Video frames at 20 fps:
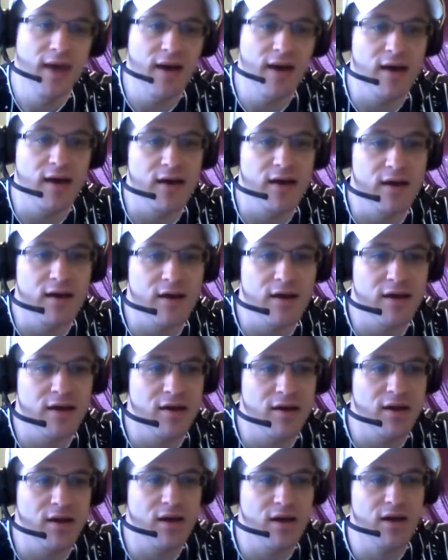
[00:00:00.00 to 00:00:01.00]
I
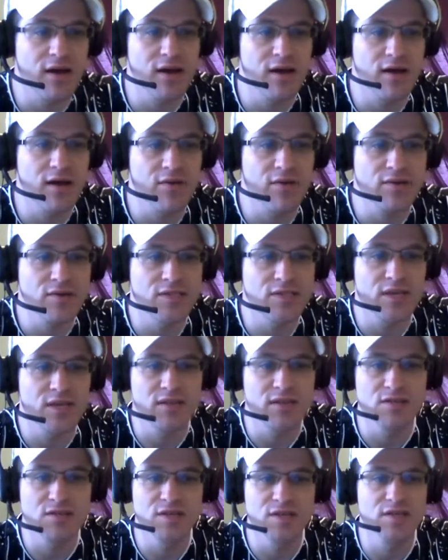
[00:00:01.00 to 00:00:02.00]
would
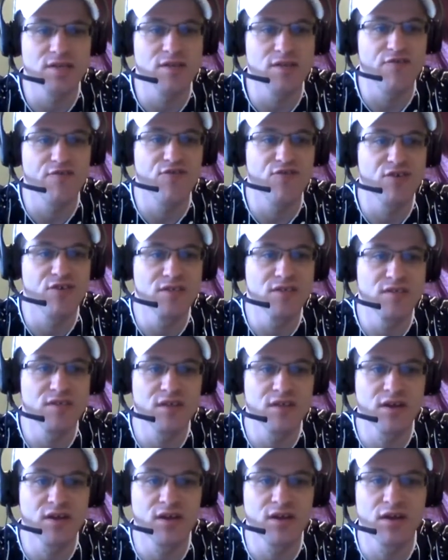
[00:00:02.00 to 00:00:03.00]
take the chance on Freeze
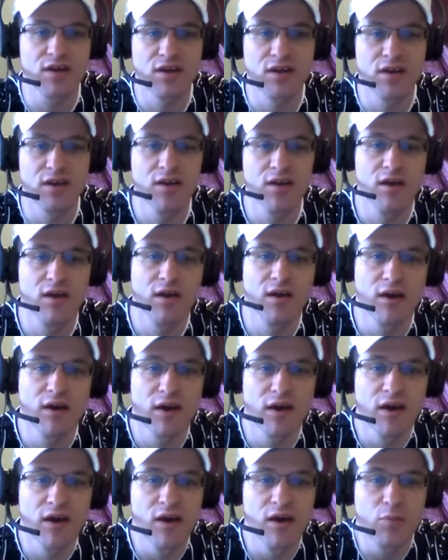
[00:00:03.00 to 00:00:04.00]
there.
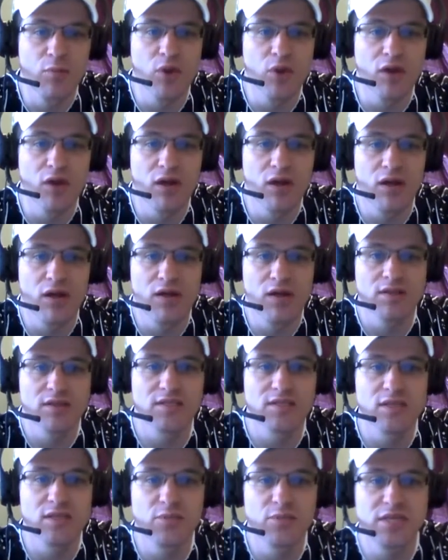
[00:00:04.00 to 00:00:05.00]
Let's
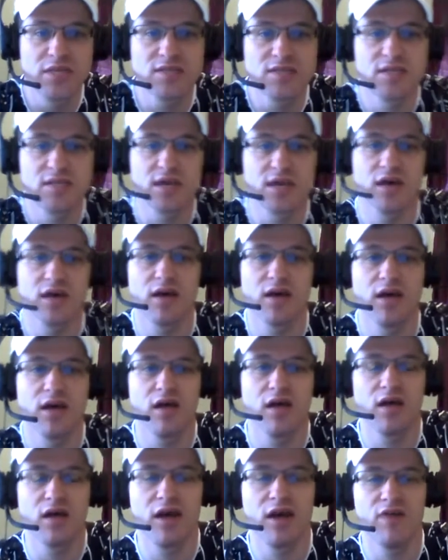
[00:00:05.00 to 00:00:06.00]
see, the beast,
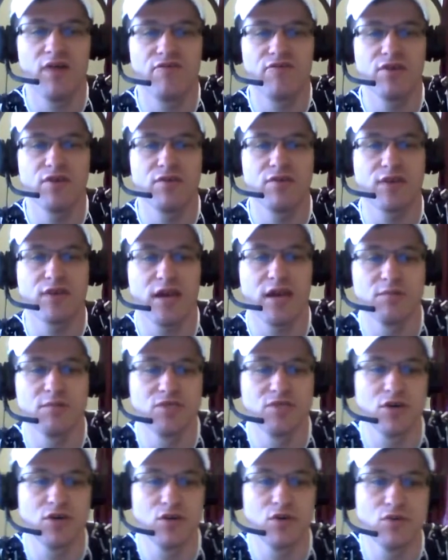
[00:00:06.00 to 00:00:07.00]
outfield, Adam
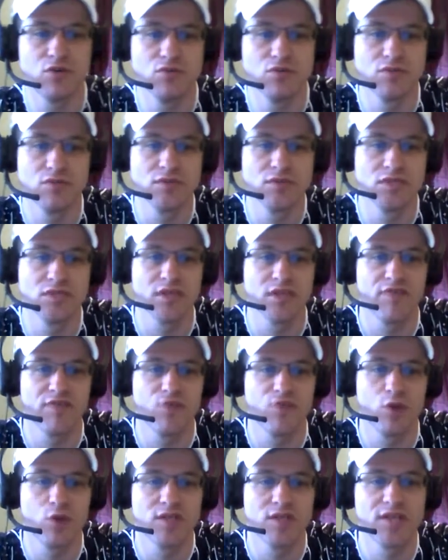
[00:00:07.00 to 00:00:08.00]
Jones at
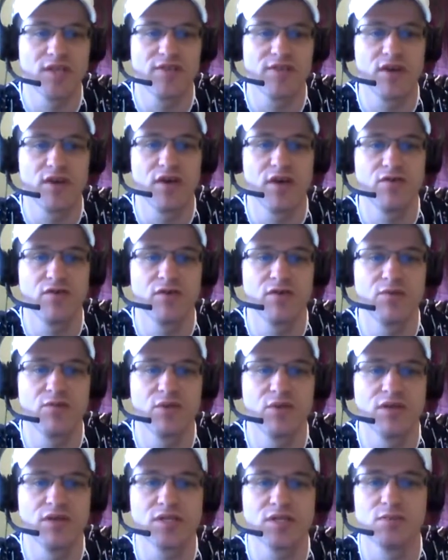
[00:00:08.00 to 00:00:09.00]
4,700,
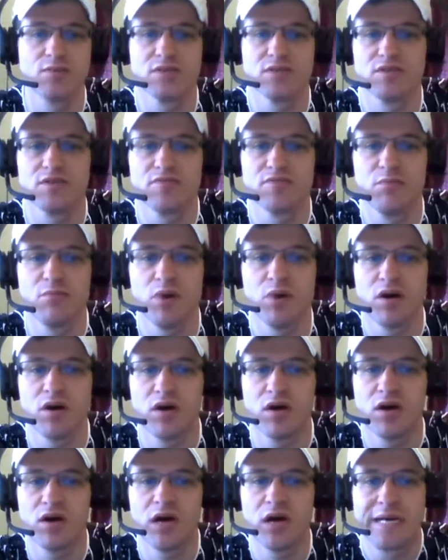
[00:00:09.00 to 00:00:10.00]
pretty expensive,
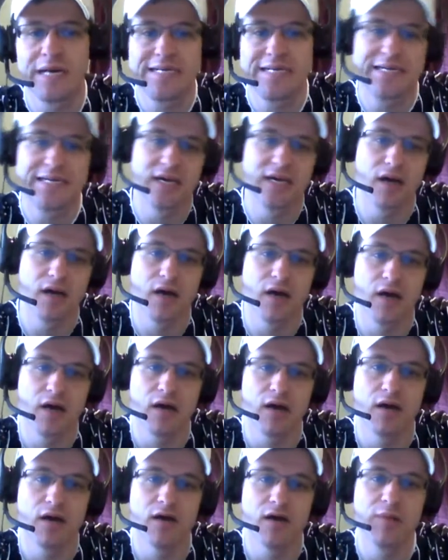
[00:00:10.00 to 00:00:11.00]
but
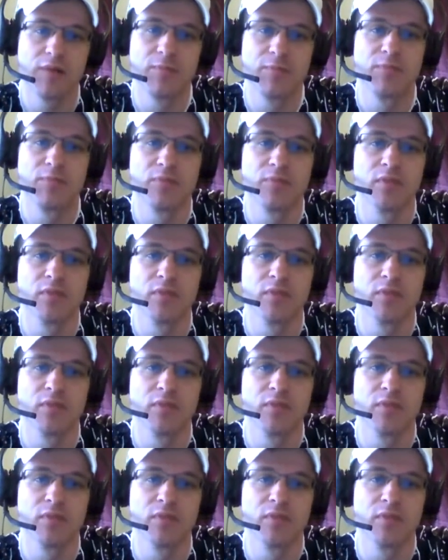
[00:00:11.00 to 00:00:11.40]
and